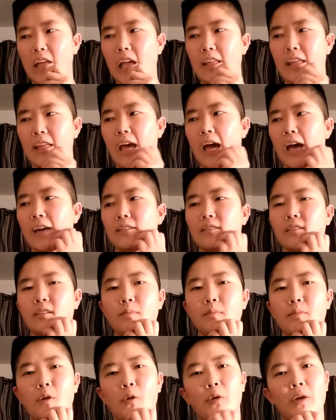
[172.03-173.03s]
It
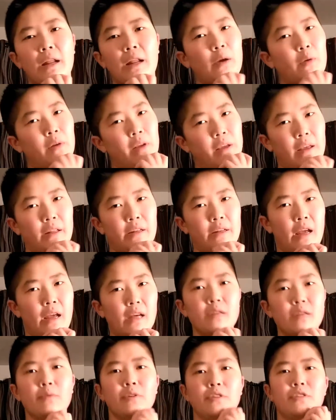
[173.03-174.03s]
hasn't broken out again
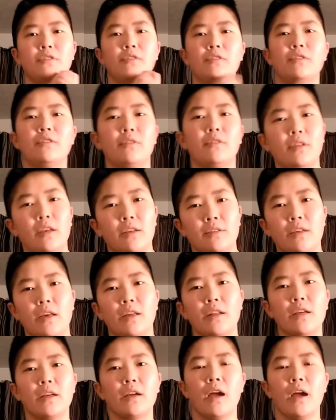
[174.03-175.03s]
yet, which is
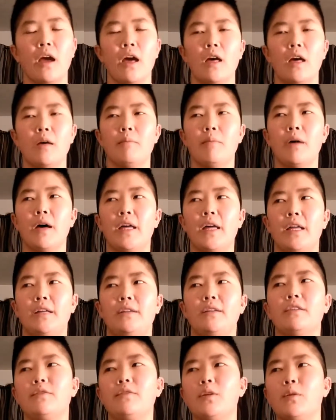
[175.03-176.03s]
exciting, but
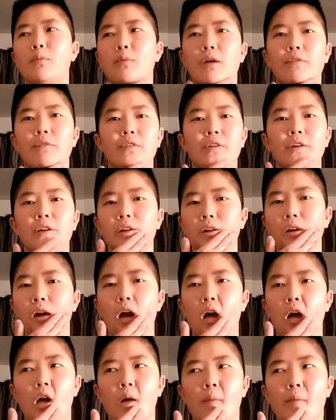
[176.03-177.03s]
it does feel rougher.
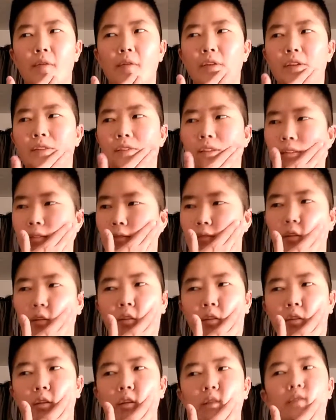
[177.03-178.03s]
My face doesn't
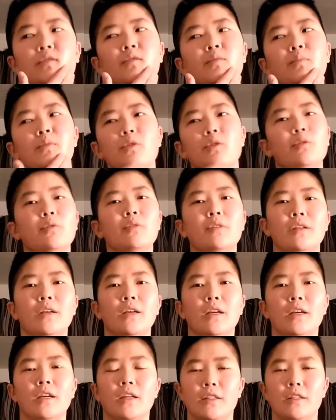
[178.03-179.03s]
feel as smooth,
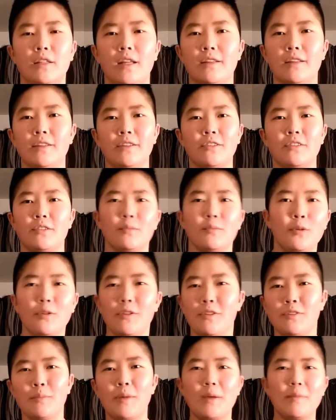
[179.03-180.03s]
not like
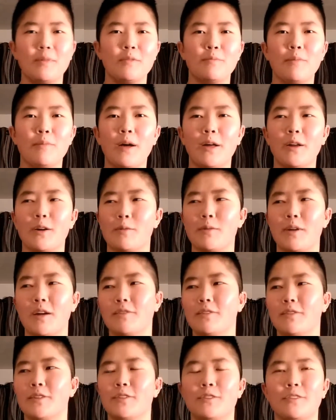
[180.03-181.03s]
smooth as a baby's butt or
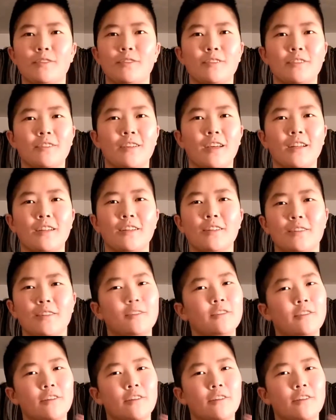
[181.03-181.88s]
whatever, it's just kind of